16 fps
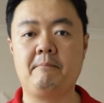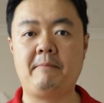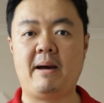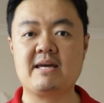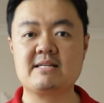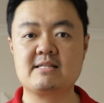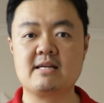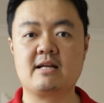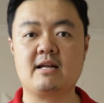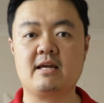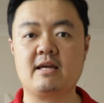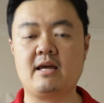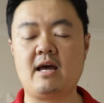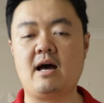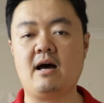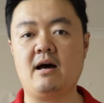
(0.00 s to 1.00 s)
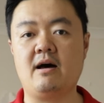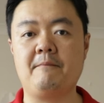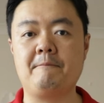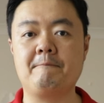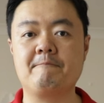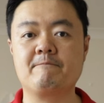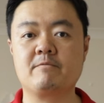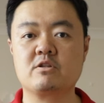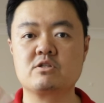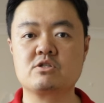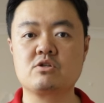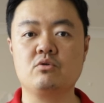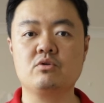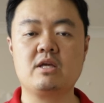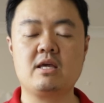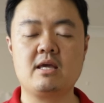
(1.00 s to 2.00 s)
Basically,
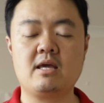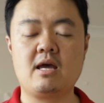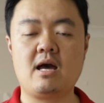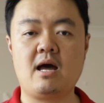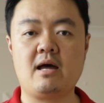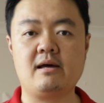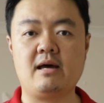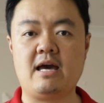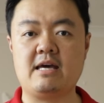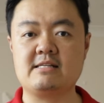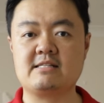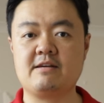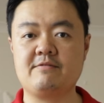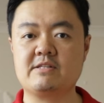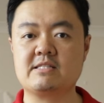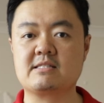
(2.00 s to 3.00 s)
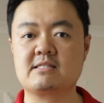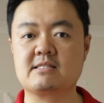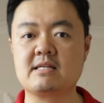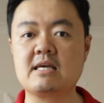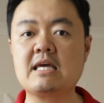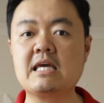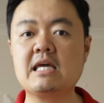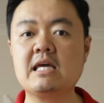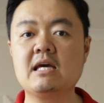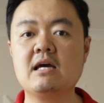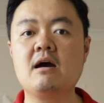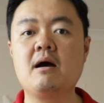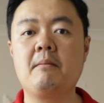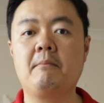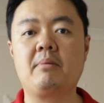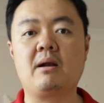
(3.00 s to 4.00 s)
Sony A7C
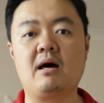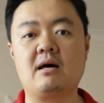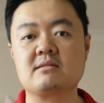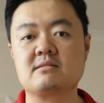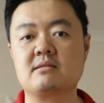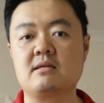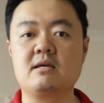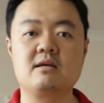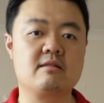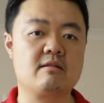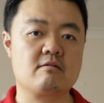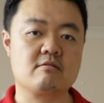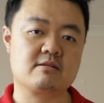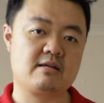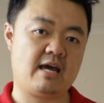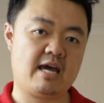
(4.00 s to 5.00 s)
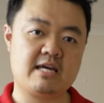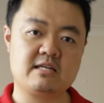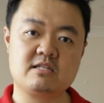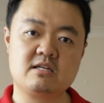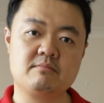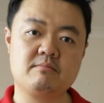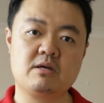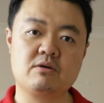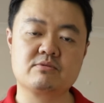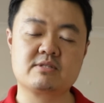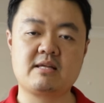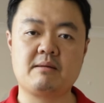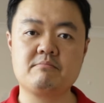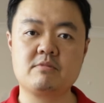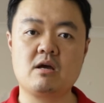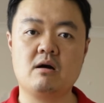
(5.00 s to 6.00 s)
plus either the 18mm
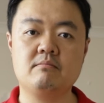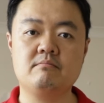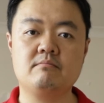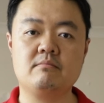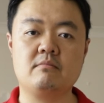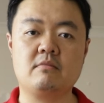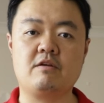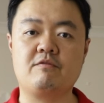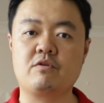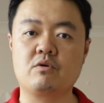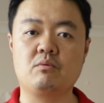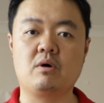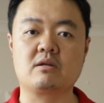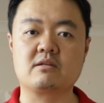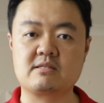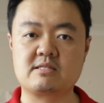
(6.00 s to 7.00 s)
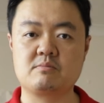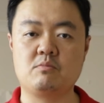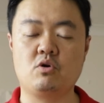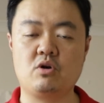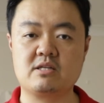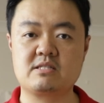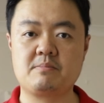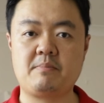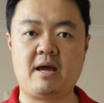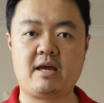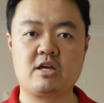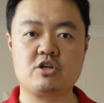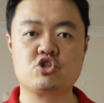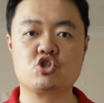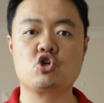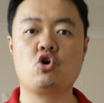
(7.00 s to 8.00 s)
Samyang if you want the smallest
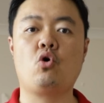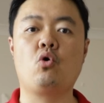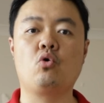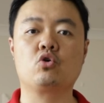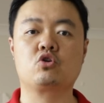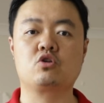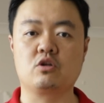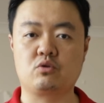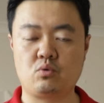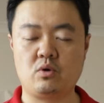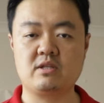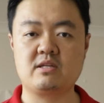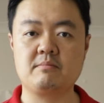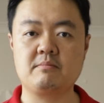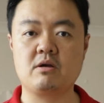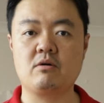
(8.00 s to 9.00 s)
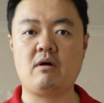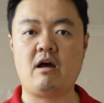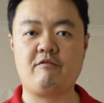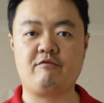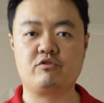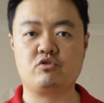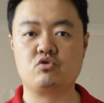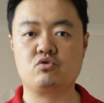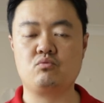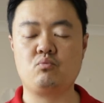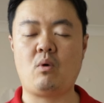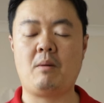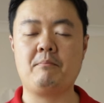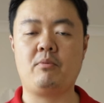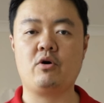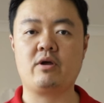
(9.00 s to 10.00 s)
package, or the 20mm
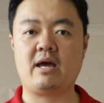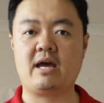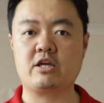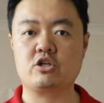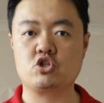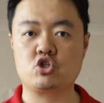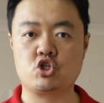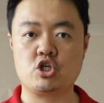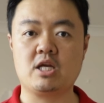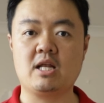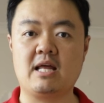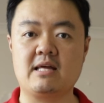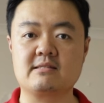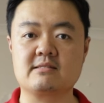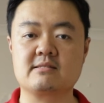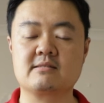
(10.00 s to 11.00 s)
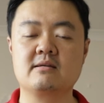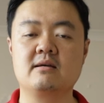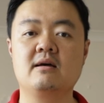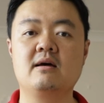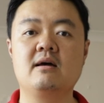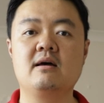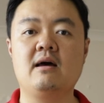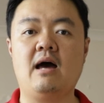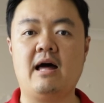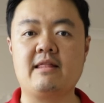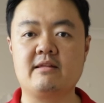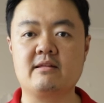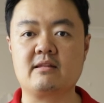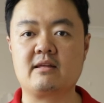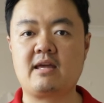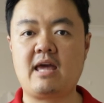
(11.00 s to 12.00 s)
f1.8 G lens, and
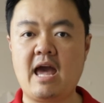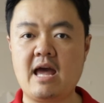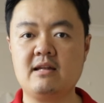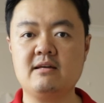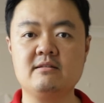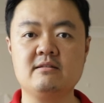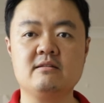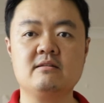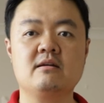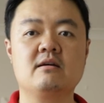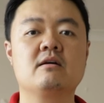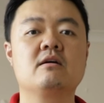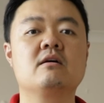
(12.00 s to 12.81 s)
then Canon,